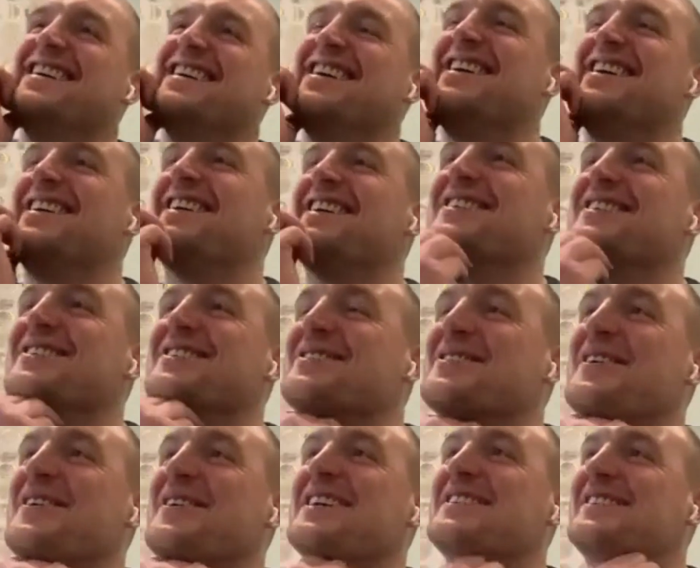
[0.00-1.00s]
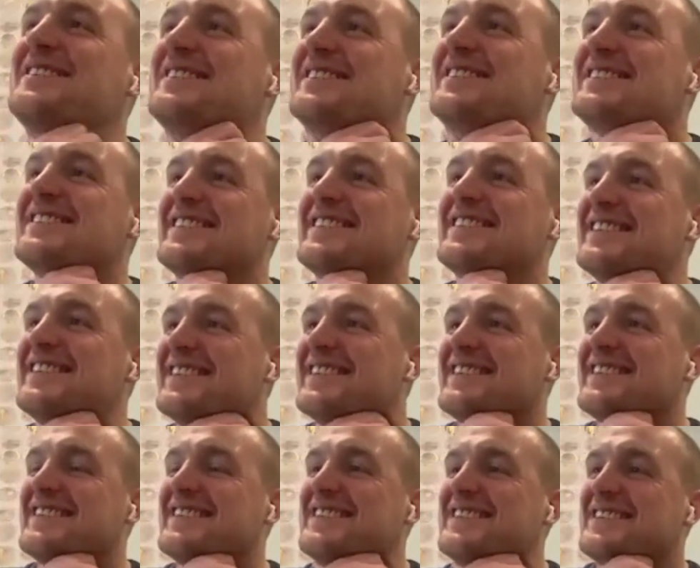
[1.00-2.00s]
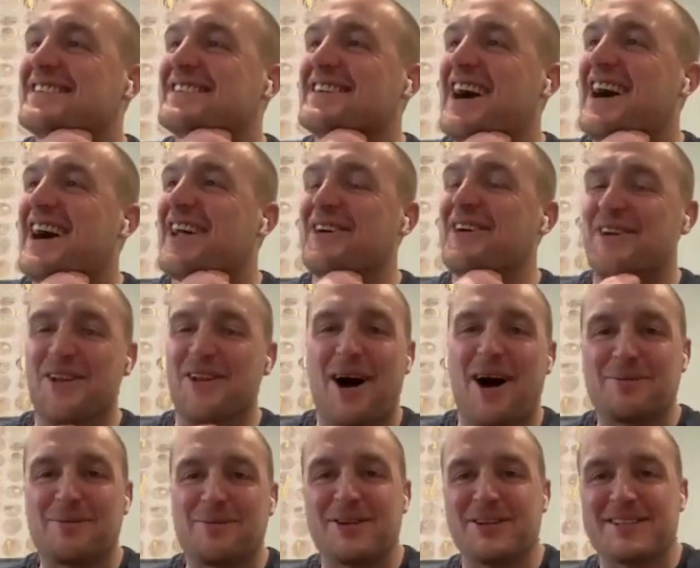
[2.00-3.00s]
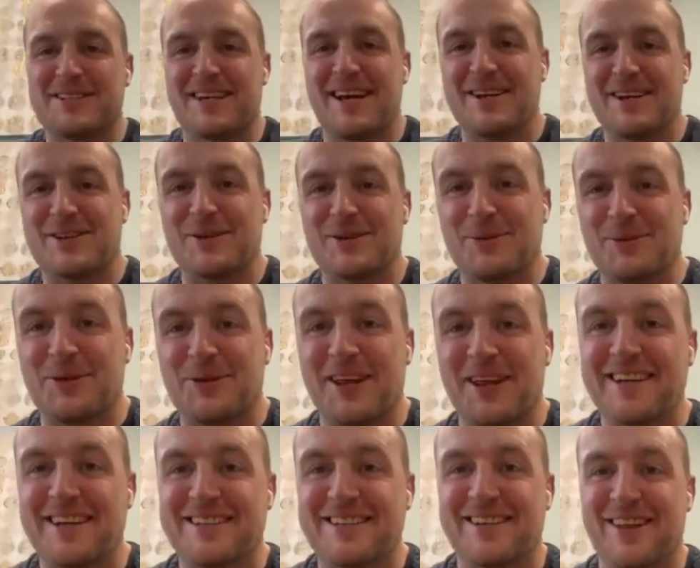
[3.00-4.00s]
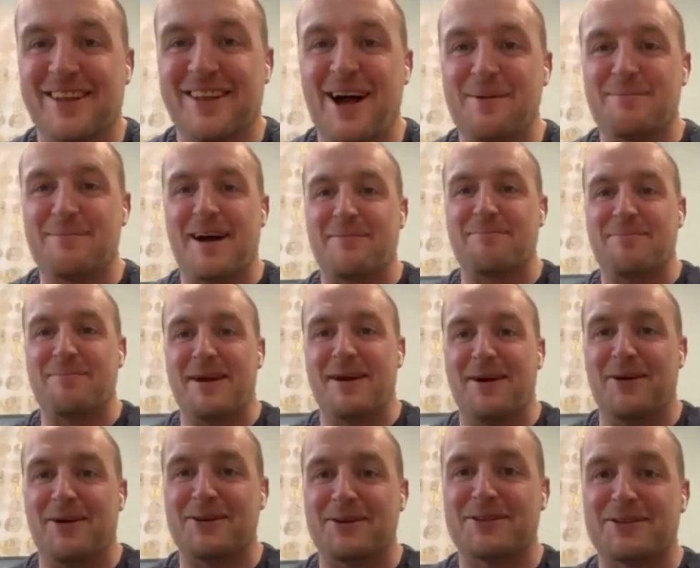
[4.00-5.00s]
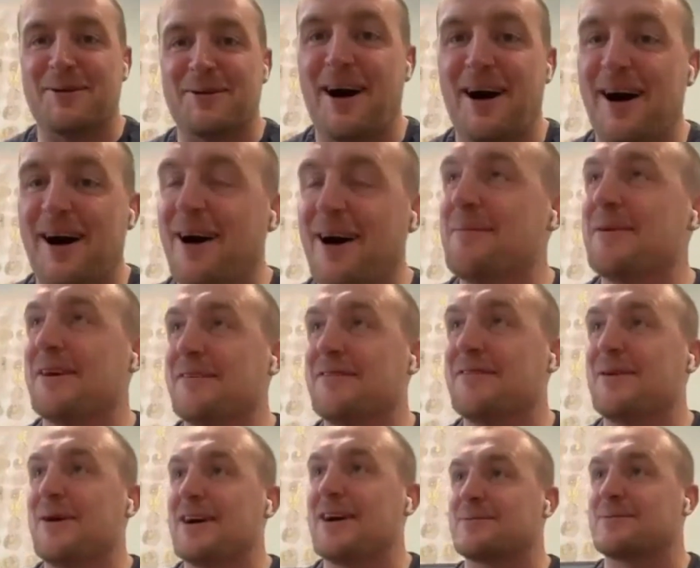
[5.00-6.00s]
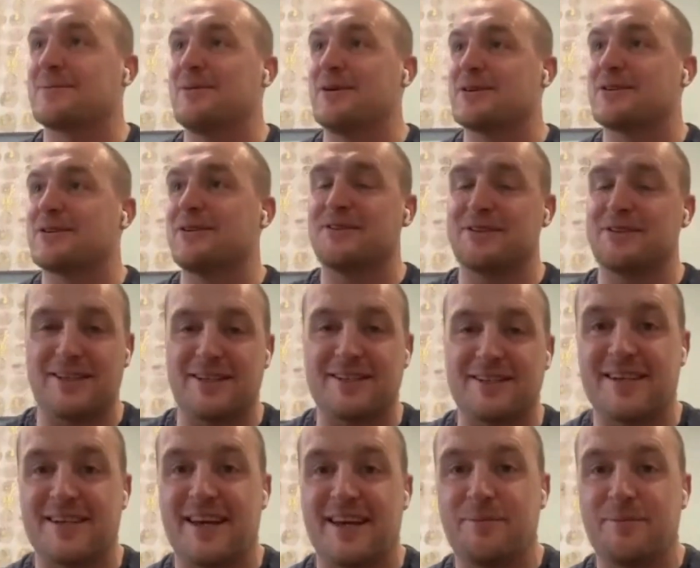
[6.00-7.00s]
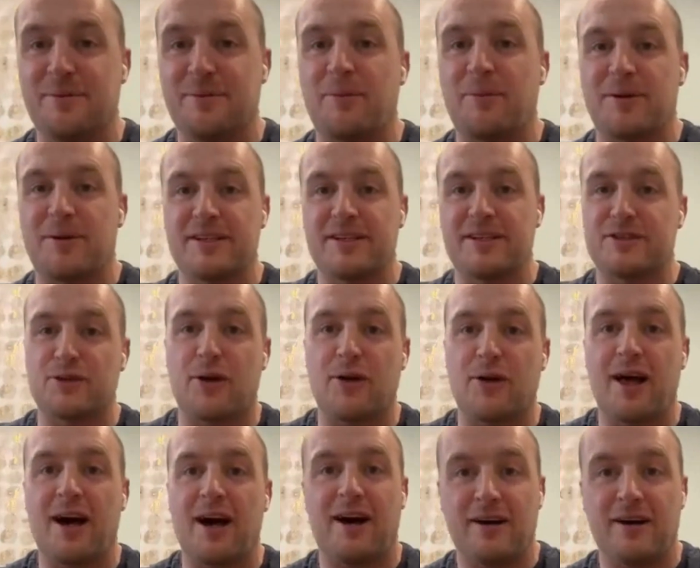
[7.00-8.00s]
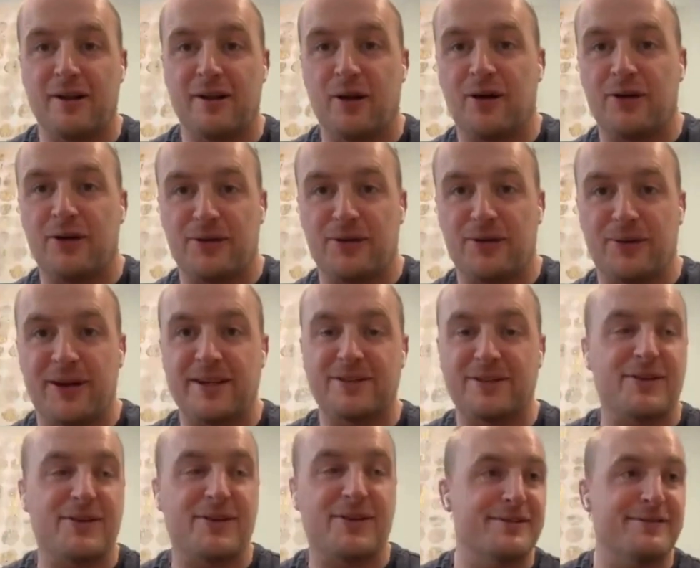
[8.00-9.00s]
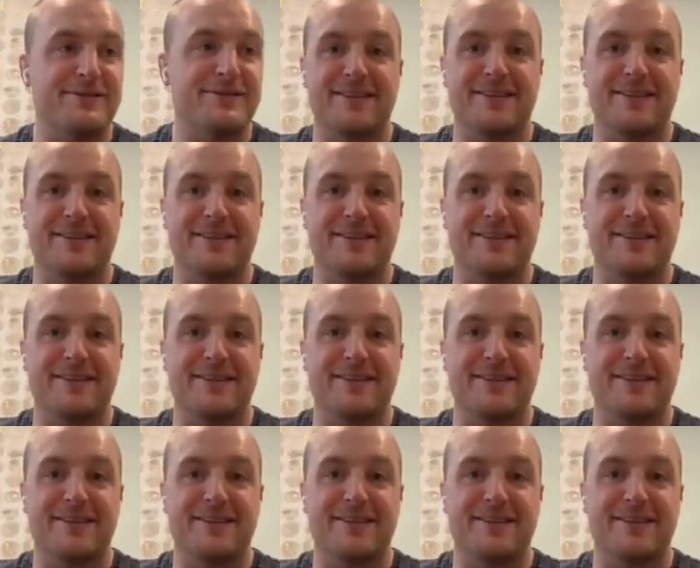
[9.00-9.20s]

Oh, good question. I don't know. I'm going to say someone decent like Brad Pitt or something like that. But if you ask most of us, they'd say probably a troll out at Lord of the Rings or something.